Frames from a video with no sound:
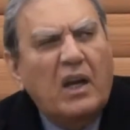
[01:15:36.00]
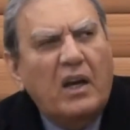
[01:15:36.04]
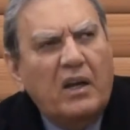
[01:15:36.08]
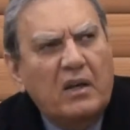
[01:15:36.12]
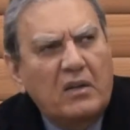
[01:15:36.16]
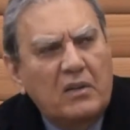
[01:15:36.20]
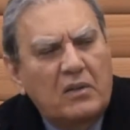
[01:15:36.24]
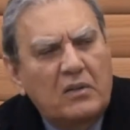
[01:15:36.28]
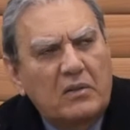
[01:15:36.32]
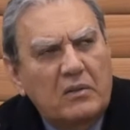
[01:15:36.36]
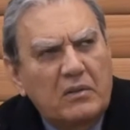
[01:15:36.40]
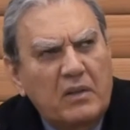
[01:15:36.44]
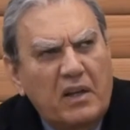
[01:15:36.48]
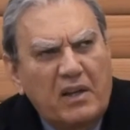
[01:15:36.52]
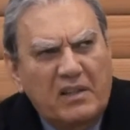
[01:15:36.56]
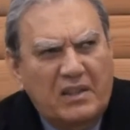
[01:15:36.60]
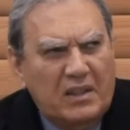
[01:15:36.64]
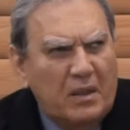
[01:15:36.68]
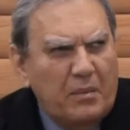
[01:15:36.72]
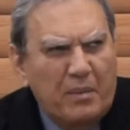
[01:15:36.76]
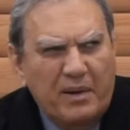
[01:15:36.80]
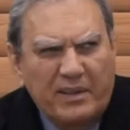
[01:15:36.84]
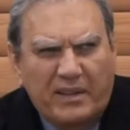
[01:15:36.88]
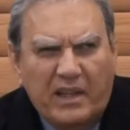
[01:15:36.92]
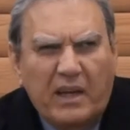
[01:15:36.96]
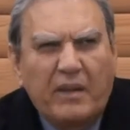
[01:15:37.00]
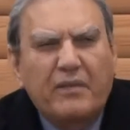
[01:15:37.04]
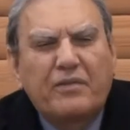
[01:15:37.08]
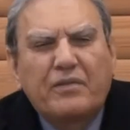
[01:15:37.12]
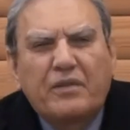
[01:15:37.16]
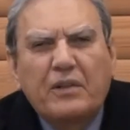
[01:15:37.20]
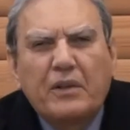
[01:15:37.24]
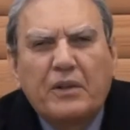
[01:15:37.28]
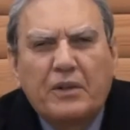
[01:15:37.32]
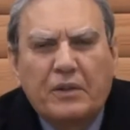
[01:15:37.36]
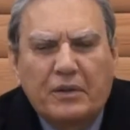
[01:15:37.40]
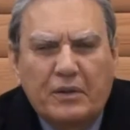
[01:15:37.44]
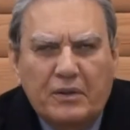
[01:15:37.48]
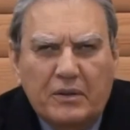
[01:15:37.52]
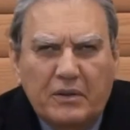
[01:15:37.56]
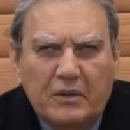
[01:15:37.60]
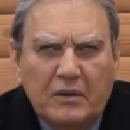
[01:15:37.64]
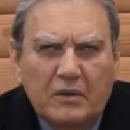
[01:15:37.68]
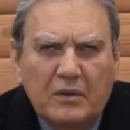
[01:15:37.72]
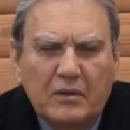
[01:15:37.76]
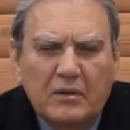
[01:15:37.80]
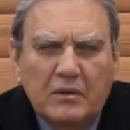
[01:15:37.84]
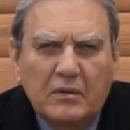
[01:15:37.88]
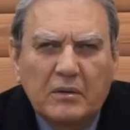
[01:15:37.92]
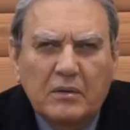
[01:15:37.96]
He goes outside, extramarital
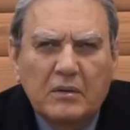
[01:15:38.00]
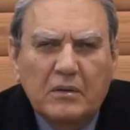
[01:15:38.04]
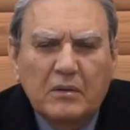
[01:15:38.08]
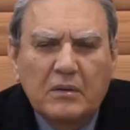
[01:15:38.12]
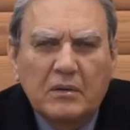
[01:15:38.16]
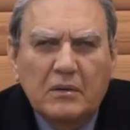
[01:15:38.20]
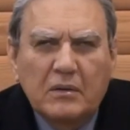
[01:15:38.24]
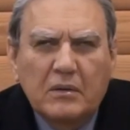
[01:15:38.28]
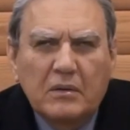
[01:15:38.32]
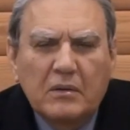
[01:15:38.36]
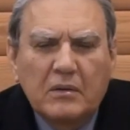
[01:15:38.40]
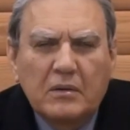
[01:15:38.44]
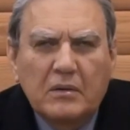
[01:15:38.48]
affair.